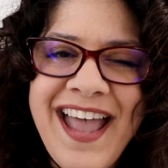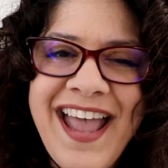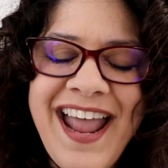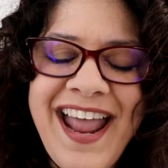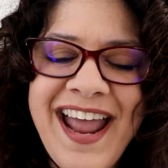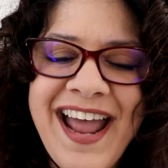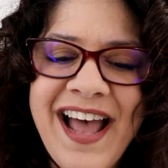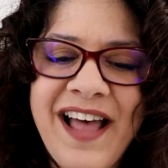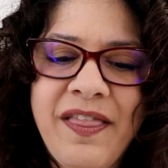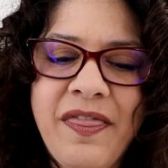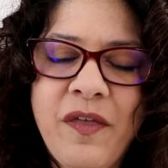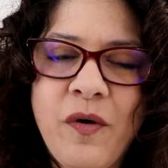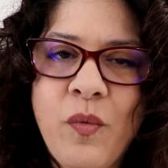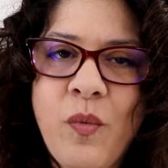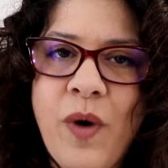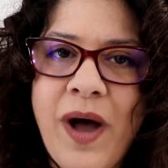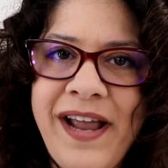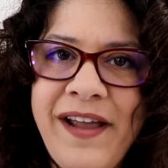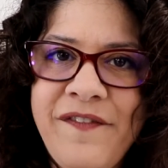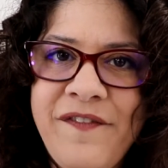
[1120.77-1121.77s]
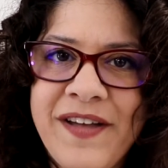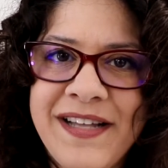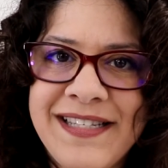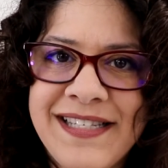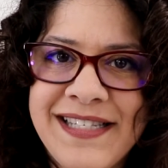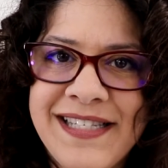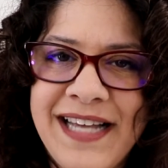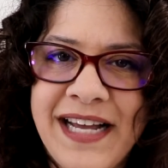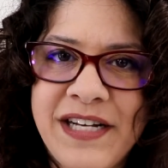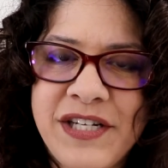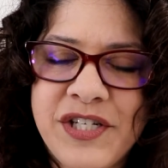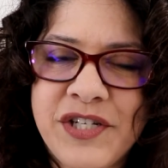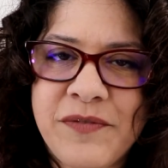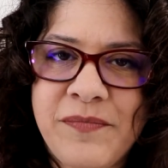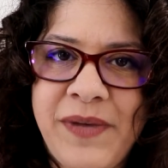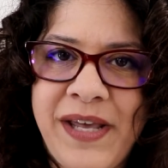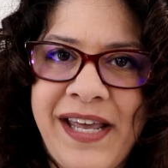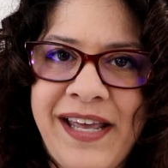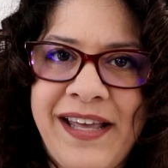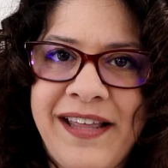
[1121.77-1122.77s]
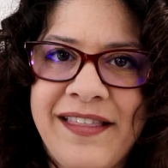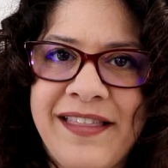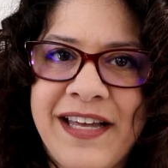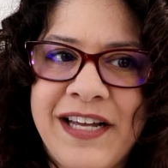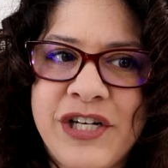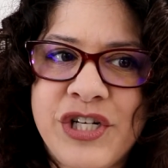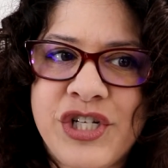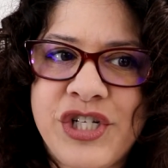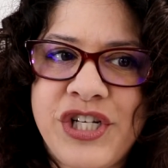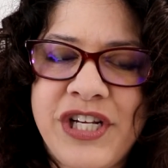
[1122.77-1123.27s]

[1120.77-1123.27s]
and the wife had said to me that